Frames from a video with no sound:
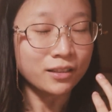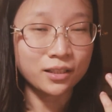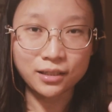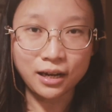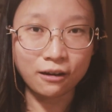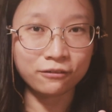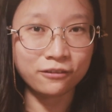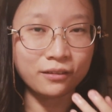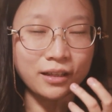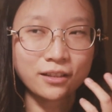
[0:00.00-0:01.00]

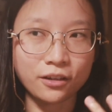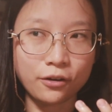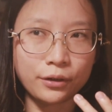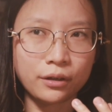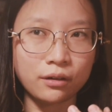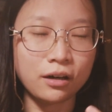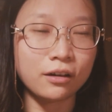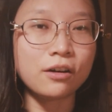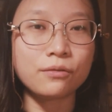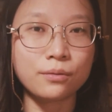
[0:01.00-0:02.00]
stuff that's going
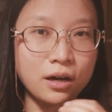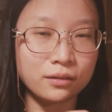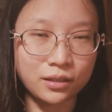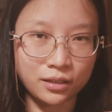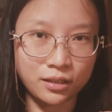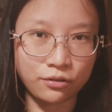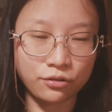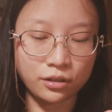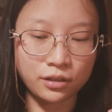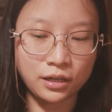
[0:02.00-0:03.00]
on around this
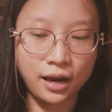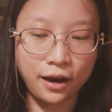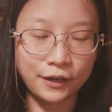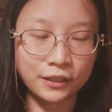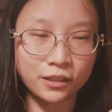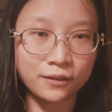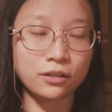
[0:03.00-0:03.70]
interesting character.